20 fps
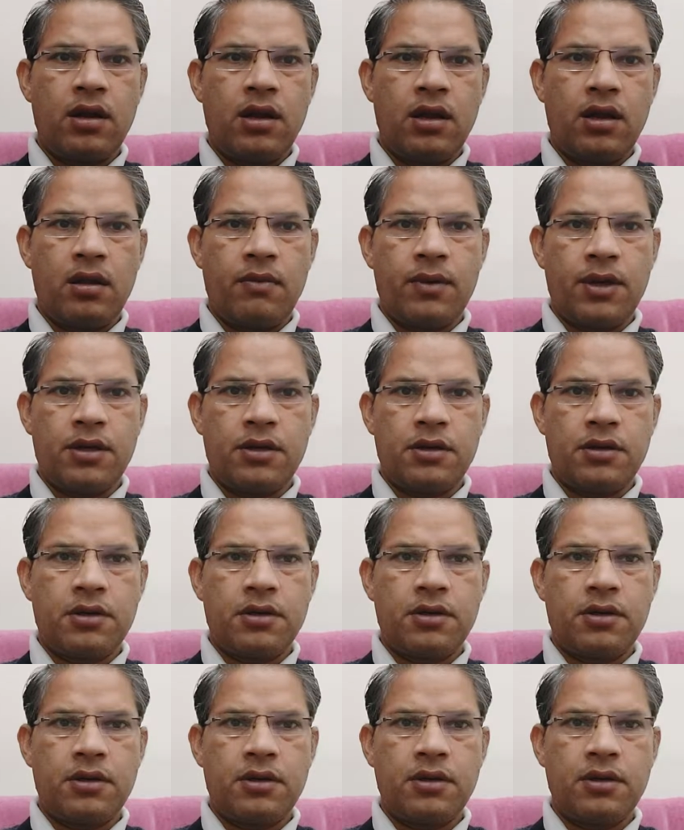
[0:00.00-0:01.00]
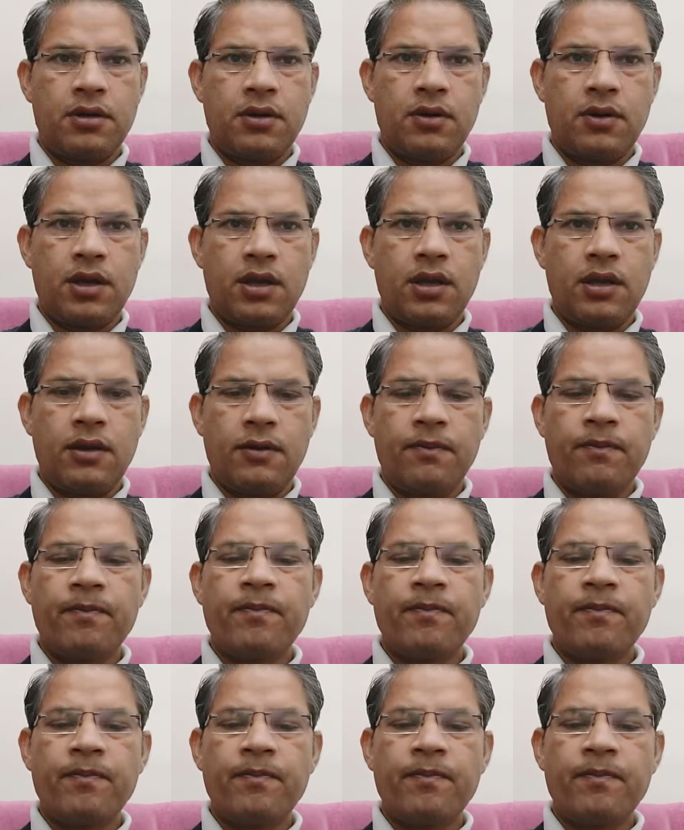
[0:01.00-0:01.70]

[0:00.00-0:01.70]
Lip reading: ligament. Okay.